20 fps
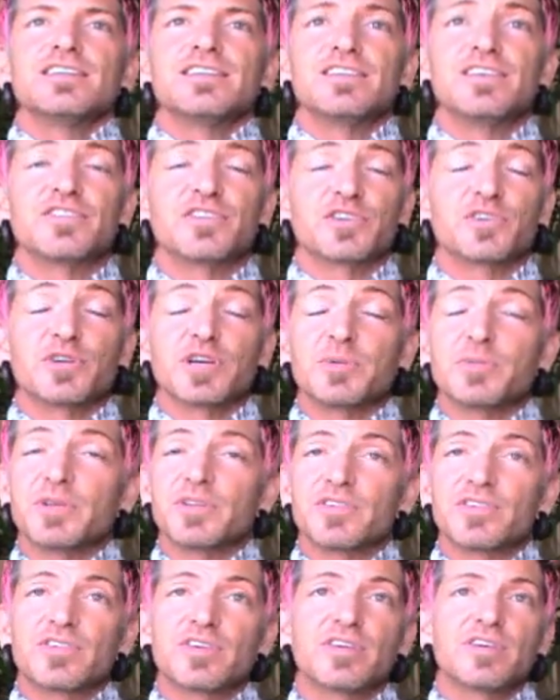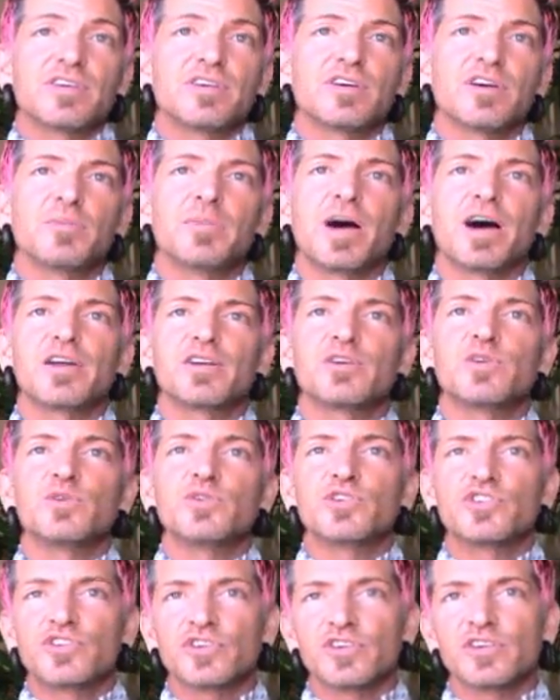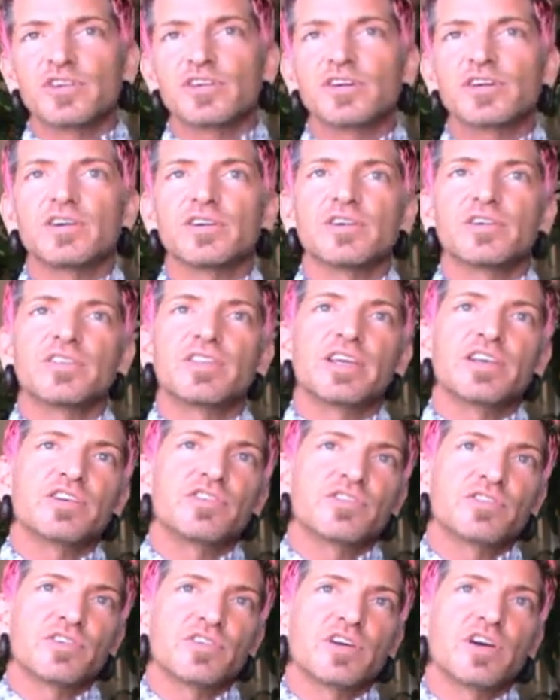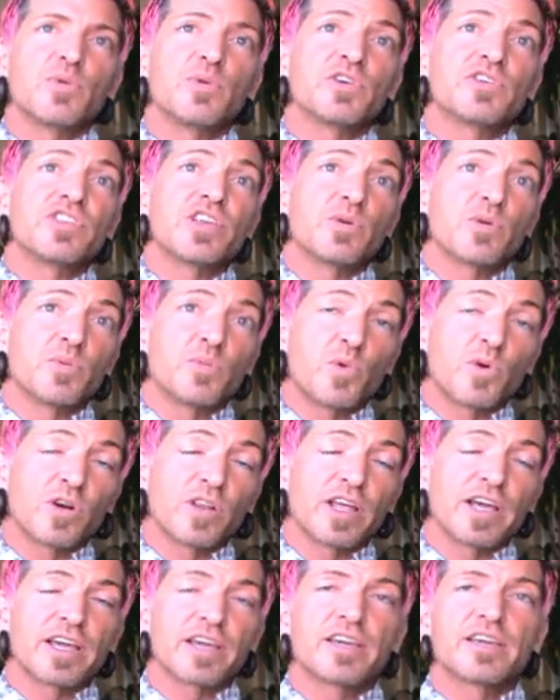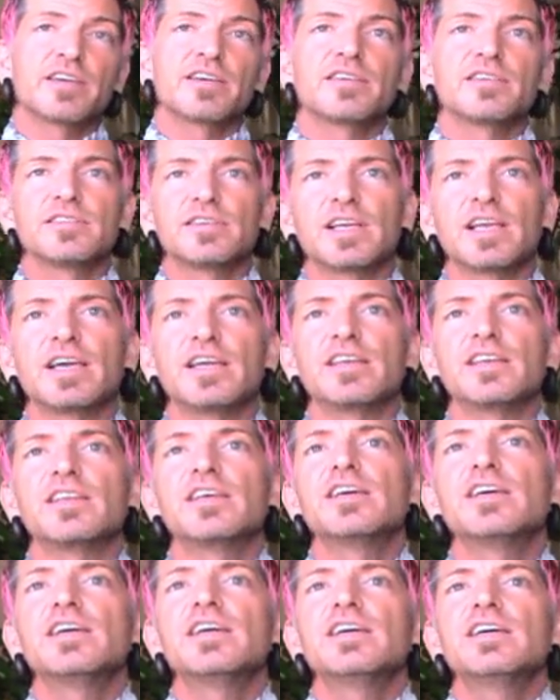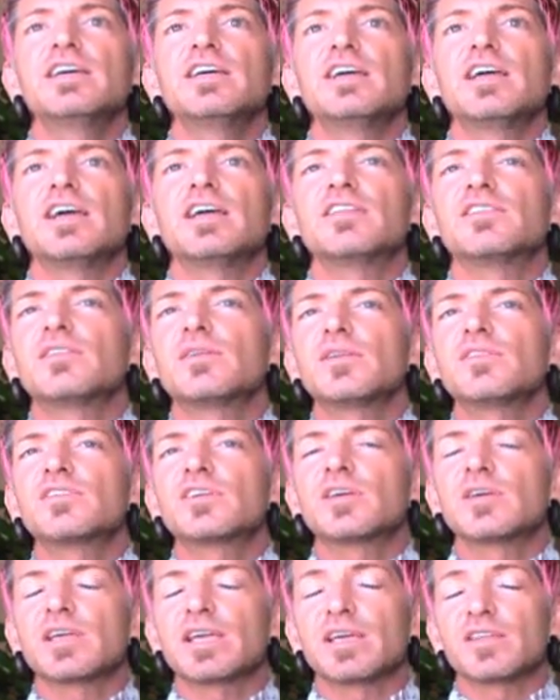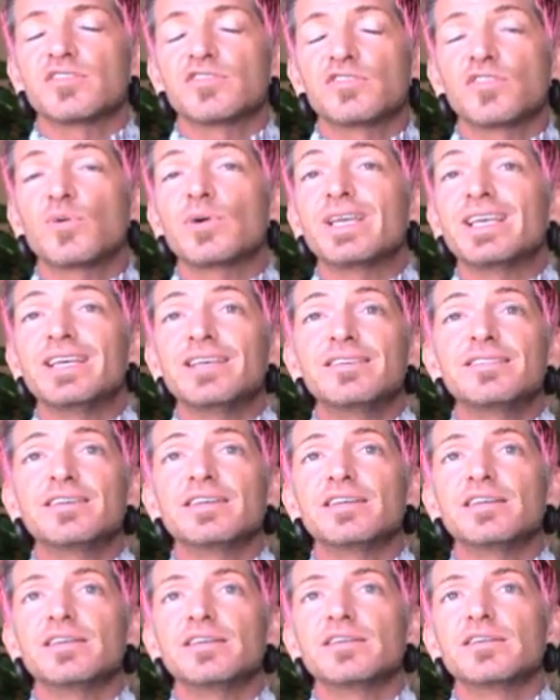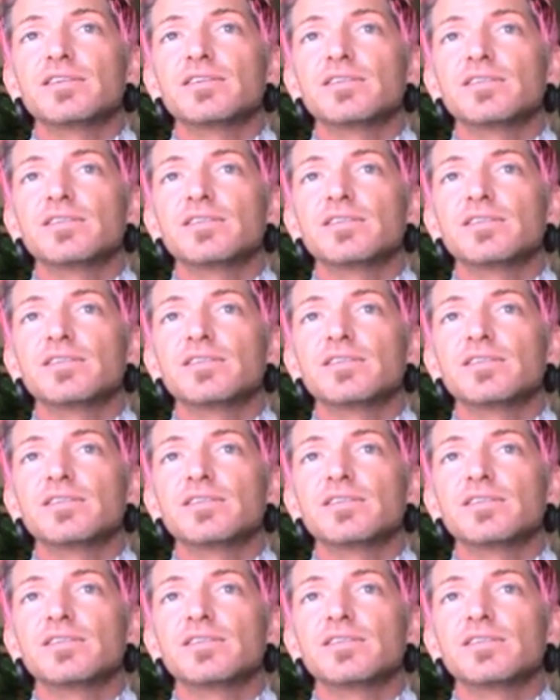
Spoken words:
disagreements about who shoulda, they shoulda, wish they were more like, and sometimes it can get so easy